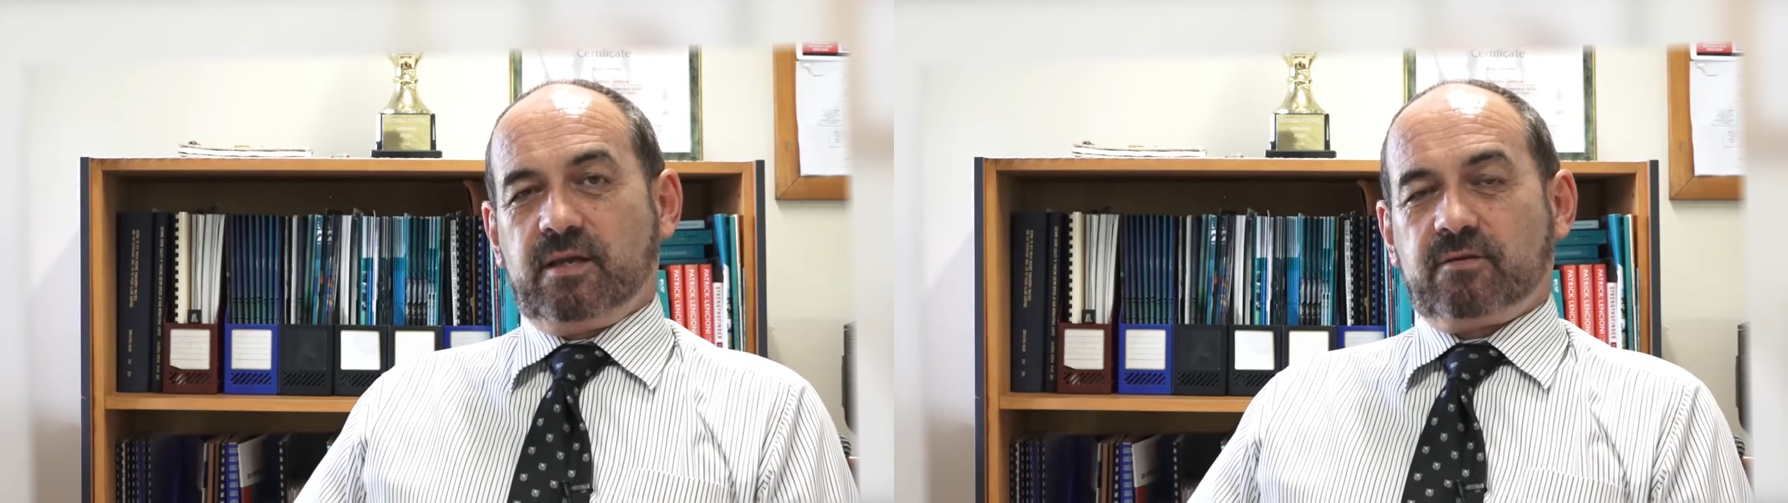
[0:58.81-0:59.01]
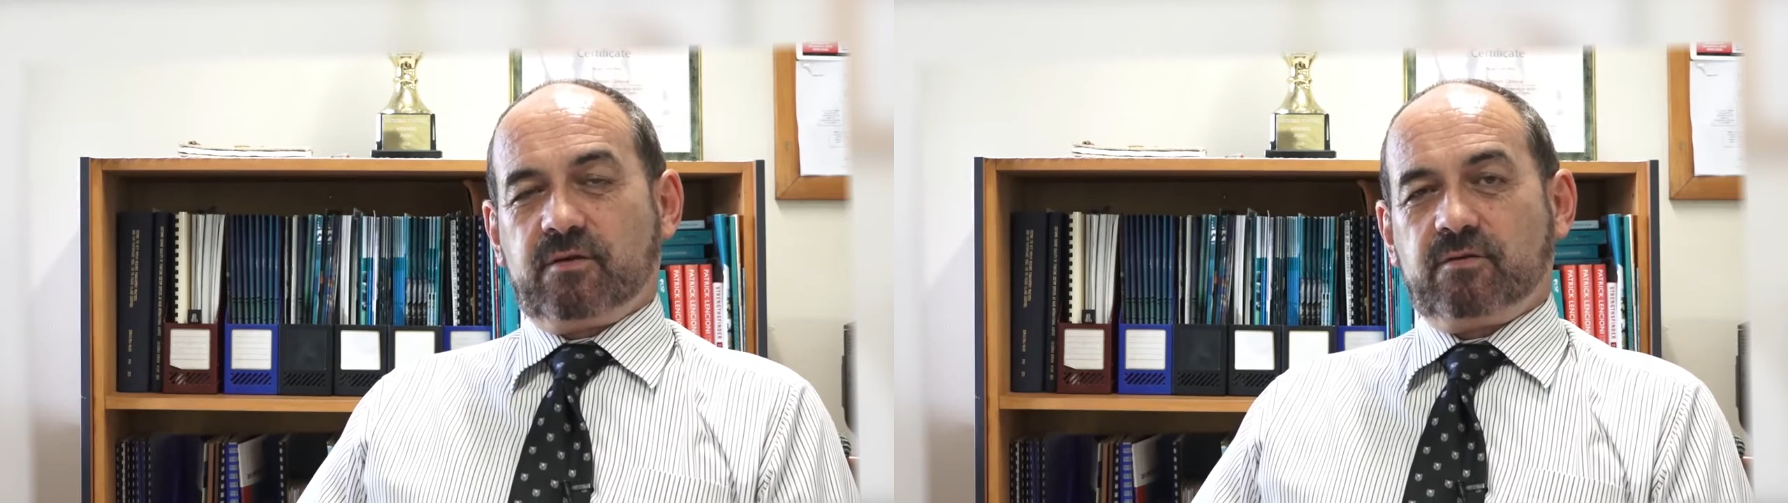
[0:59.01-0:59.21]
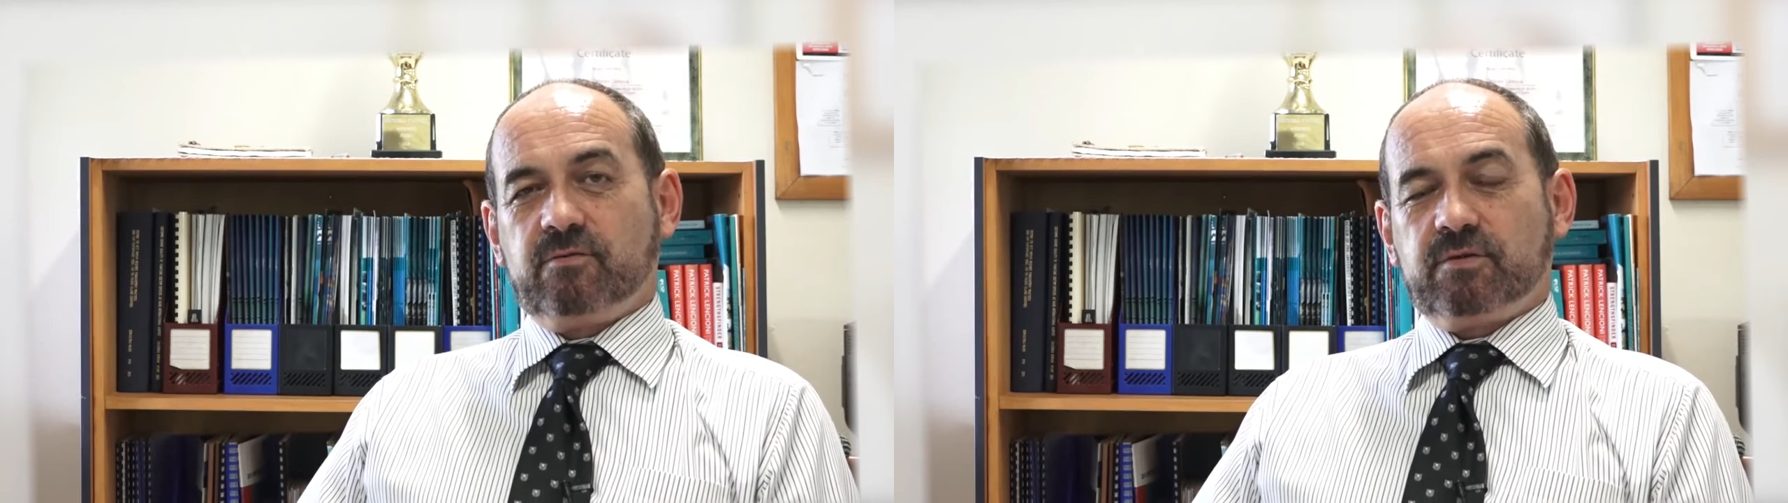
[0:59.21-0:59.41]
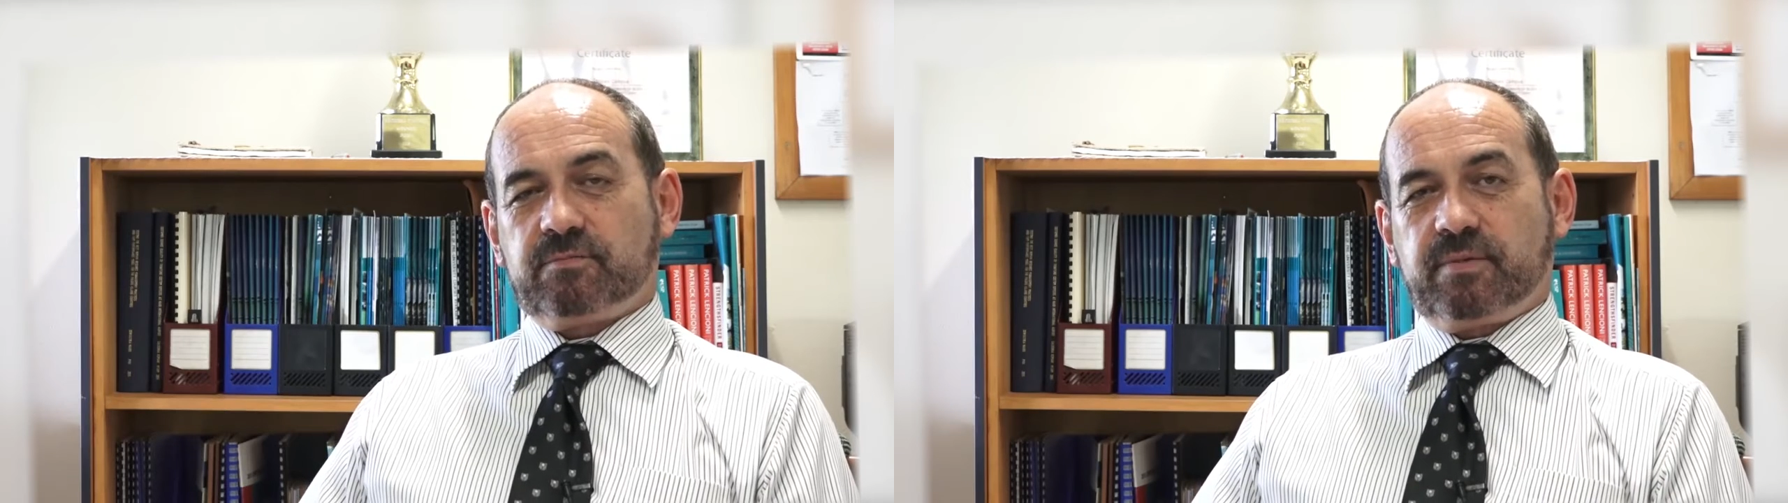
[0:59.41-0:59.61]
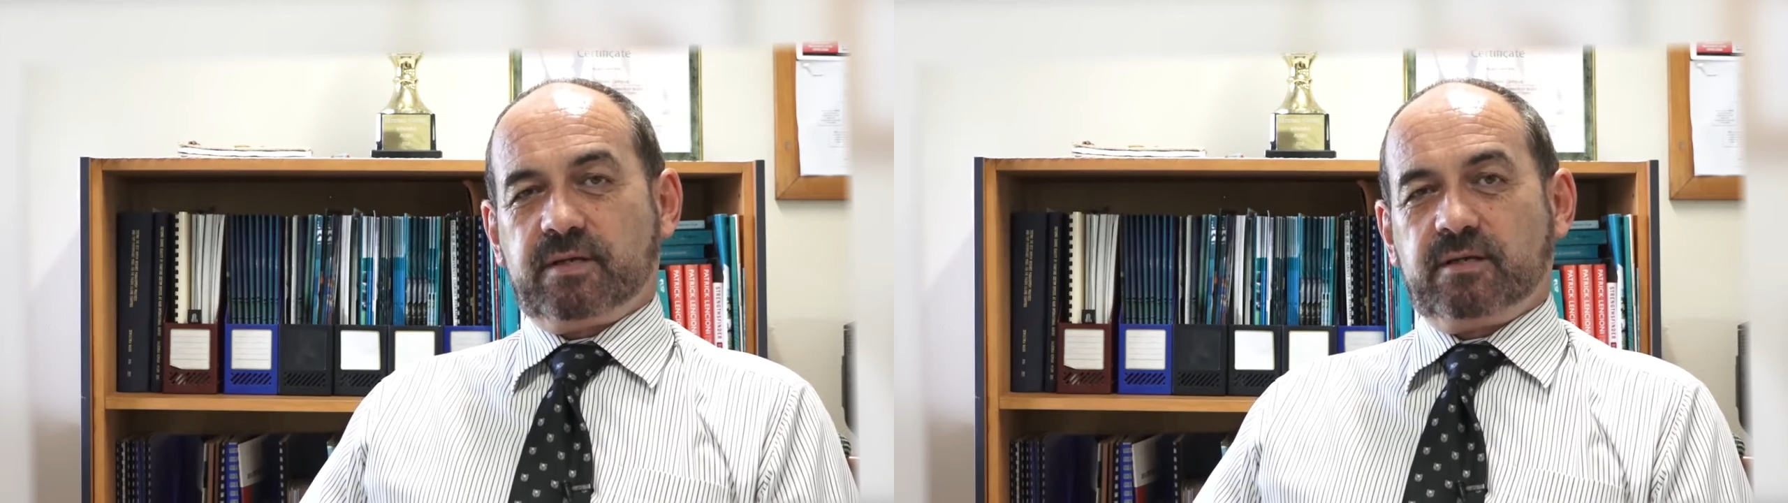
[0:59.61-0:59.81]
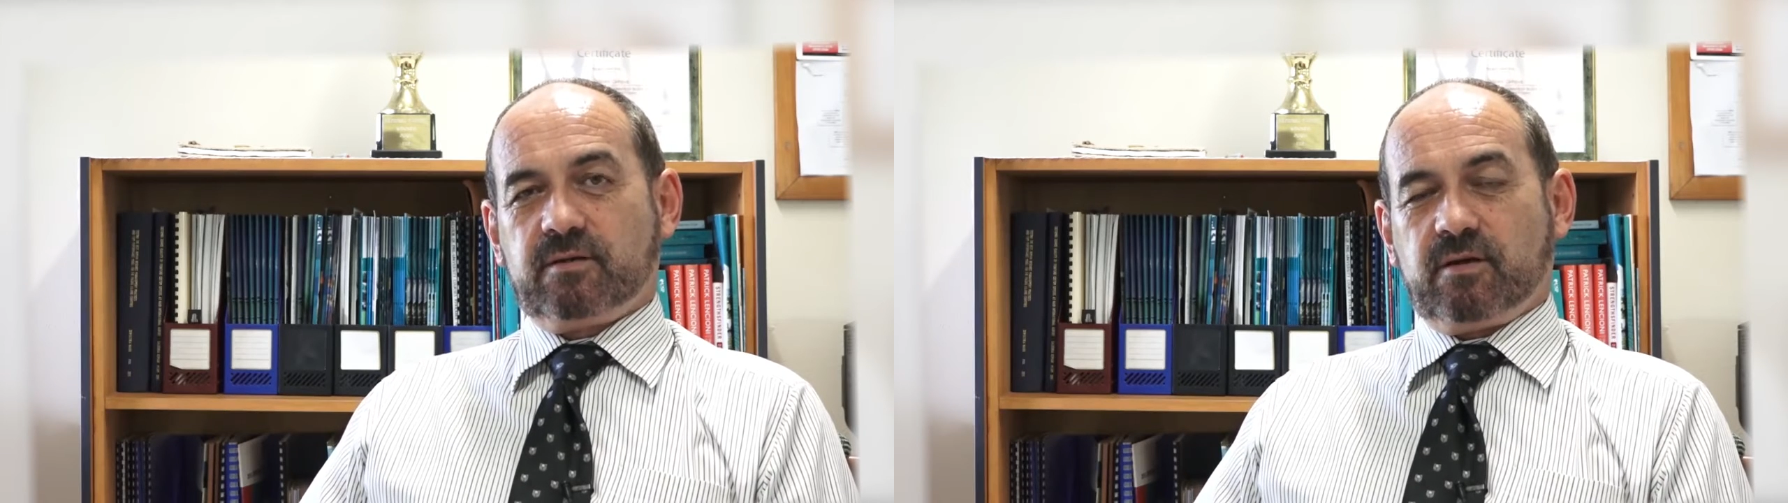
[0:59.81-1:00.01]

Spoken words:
So USP,